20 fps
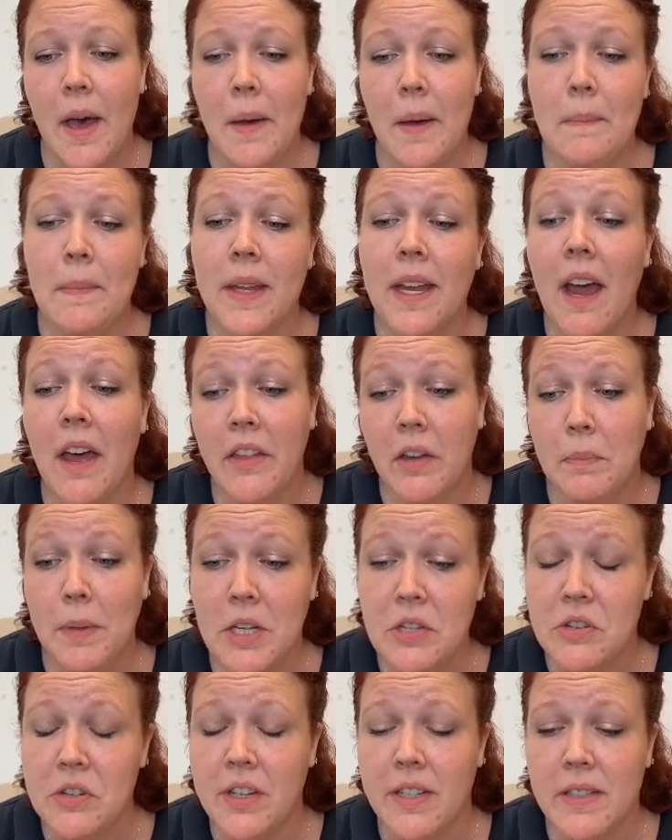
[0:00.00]
The other
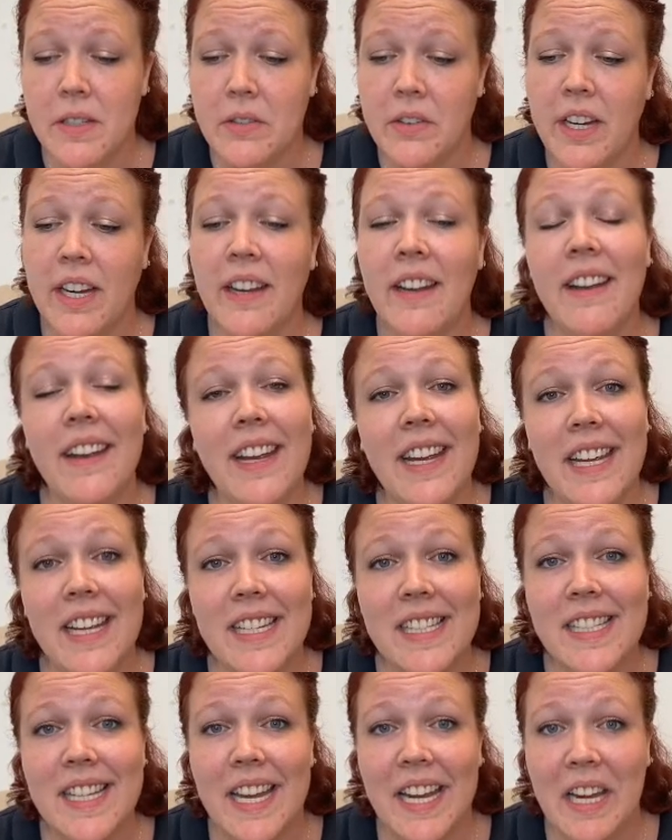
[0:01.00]
picture on screen
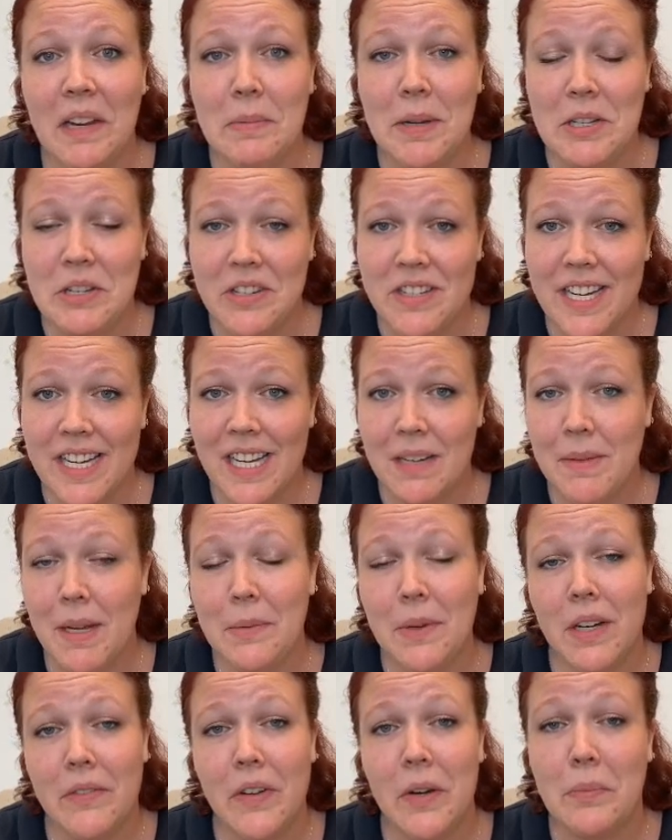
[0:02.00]
is a picture taken by one
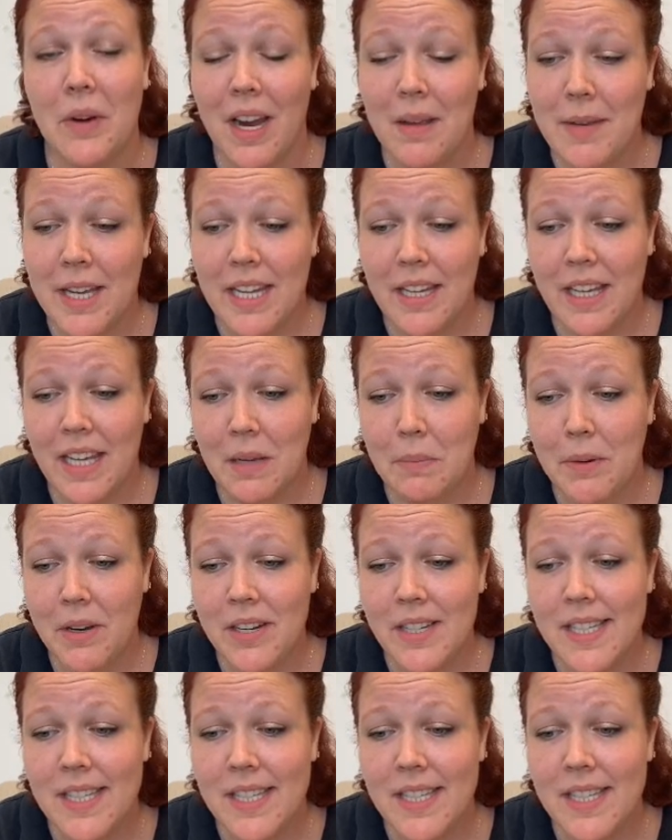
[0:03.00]
of our primate keepers.